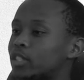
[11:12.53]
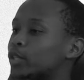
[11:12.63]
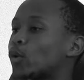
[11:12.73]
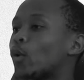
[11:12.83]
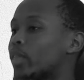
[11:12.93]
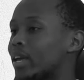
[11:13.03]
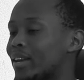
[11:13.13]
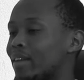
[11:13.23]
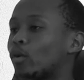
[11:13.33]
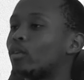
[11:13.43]
Just go there
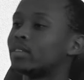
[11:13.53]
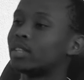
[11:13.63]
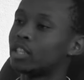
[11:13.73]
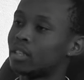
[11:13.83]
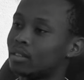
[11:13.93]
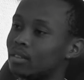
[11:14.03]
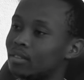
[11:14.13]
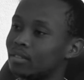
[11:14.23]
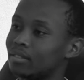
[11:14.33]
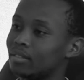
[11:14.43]
and have a conversation.
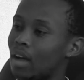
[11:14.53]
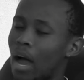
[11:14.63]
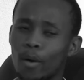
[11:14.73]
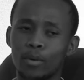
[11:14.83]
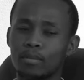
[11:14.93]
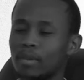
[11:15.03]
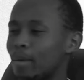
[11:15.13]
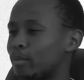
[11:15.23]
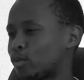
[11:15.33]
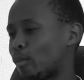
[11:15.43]
I was in
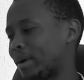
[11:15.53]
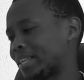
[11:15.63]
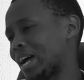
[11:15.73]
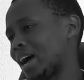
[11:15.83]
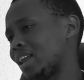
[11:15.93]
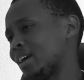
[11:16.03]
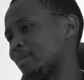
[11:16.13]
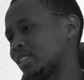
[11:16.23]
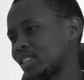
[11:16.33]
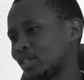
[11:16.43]
Columbus, so
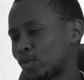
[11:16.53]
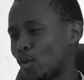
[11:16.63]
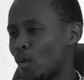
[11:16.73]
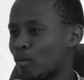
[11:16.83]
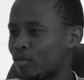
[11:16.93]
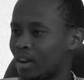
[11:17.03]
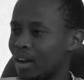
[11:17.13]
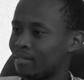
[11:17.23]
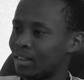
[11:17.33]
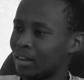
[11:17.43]
full
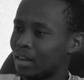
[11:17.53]
of